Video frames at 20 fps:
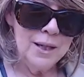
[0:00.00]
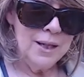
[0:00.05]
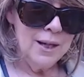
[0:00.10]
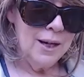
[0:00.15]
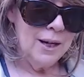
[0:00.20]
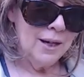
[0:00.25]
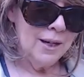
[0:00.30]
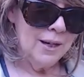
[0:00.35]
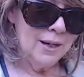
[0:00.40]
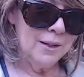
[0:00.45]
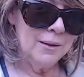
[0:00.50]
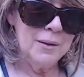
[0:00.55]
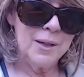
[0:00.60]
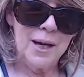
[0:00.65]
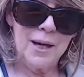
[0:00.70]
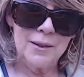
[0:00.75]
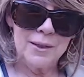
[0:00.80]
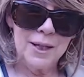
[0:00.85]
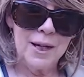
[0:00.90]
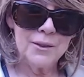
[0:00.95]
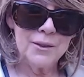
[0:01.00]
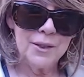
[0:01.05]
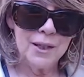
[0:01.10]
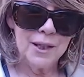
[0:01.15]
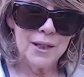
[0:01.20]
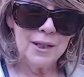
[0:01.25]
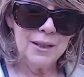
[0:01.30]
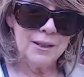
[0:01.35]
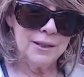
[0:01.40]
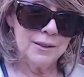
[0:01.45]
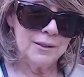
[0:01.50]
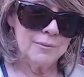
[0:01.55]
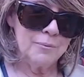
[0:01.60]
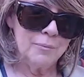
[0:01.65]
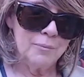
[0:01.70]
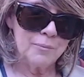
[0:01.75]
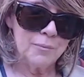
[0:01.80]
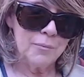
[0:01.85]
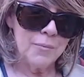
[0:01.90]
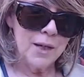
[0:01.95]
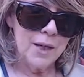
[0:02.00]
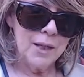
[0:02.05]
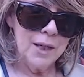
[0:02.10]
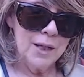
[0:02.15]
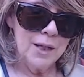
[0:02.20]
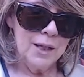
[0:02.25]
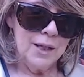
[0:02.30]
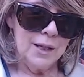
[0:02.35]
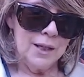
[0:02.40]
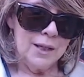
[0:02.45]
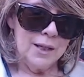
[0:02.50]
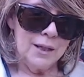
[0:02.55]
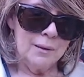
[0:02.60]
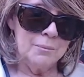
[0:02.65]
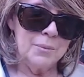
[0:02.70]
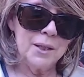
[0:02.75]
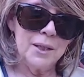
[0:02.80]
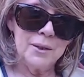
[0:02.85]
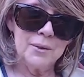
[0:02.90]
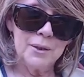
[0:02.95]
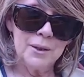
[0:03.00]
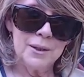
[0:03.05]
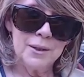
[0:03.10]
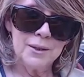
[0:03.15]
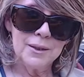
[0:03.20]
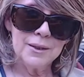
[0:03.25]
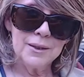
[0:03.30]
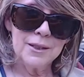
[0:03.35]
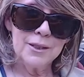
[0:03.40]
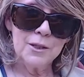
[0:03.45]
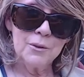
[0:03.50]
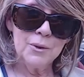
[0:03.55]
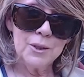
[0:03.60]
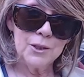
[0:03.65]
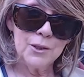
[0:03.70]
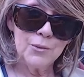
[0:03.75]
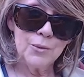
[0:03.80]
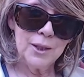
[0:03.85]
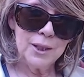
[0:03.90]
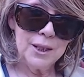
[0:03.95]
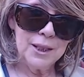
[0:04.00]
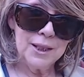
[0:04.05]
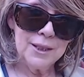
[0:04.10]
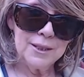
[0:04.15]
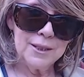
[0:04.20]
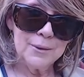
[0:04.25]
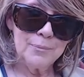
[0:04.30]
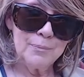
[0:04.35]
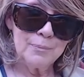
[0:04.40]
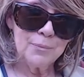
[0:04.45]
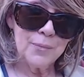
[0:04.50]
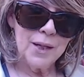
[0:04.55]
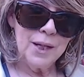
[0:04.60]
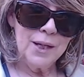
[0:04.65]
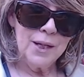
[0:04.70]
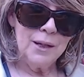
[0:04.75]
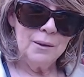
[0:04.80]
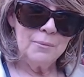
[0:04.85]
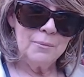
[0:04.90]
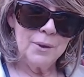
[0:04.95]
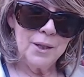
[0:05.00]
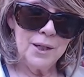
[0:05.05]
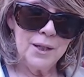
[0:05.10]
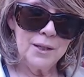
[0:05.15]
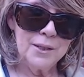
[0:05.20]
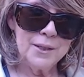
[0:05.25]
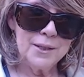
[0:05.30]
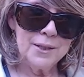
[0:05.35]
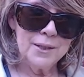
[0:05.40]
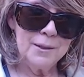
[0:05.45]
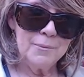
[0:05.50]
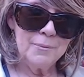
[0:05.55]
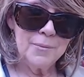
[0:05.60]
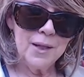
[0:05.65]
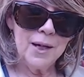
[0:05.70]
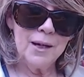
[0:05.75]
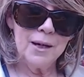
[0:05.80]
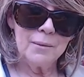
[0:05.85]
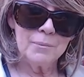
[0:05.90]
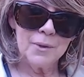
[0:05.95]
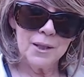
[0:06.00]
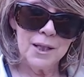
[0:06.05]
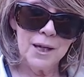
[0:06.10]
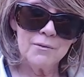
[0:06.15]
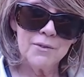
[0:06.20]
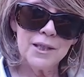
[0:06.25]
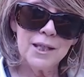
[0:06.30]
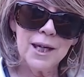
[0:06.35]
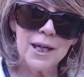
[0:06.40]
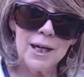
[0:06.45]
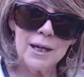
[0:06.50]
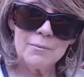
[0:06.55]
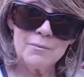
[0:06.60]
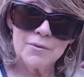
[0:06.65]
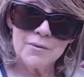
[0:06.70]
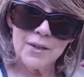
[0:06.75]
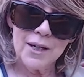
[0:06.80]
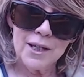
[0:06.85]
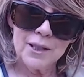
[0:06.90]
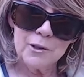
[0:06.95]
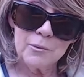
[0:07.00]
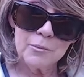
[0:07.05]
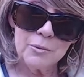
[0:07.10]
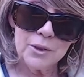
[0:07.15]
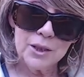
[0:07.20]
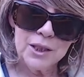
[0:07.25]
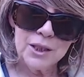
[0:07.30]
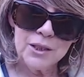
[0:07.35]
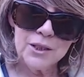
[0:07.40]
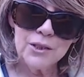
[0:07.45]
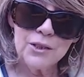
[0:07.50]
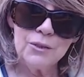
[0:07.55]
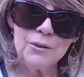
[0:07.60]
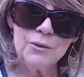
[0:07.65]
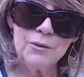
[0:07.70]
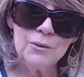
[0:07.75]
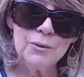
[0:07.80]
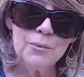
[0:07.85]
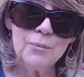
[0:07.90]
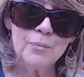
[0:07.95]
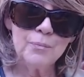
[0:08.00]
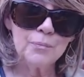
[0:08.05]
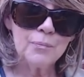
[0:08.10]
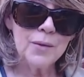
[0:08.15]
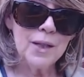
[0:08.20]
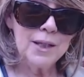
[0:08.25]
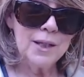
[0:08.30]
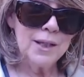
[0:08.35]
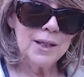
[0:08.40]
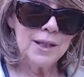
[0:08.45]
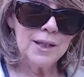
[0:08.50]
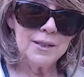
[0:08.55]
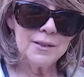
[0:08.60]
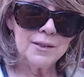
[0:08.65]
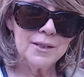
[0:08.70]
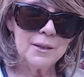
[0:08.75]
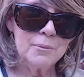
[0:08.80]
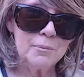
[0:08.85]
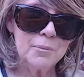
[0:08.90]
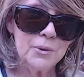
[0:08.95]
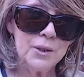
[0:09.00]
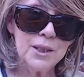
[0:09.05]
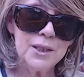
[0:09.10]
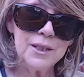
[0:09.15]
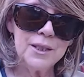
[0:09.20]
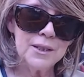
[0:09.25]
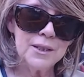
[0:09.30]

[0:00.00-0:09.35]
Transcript: uh, at, at night, and, but you know, it is what it is. But um, yeah, I'm going to have a campfire pretty soon. It's a breeze is